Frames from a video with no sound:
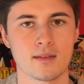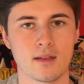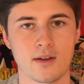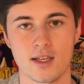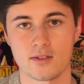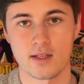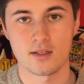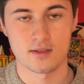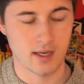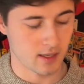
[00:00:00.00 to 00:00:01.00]
Okay, so that's our
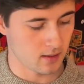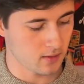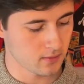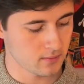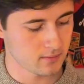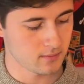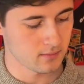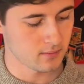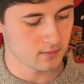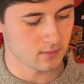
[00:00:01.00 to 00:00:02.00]
2nd note.
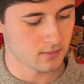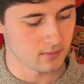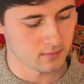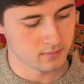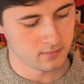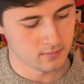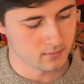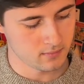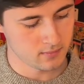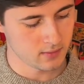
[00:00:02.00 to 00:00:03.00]

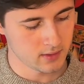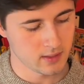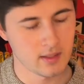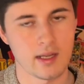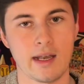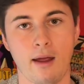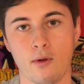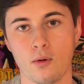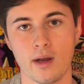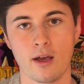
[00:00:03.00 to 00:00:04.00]
And now we
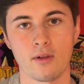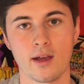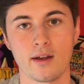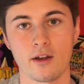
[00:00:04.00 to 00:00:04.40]
want to outline our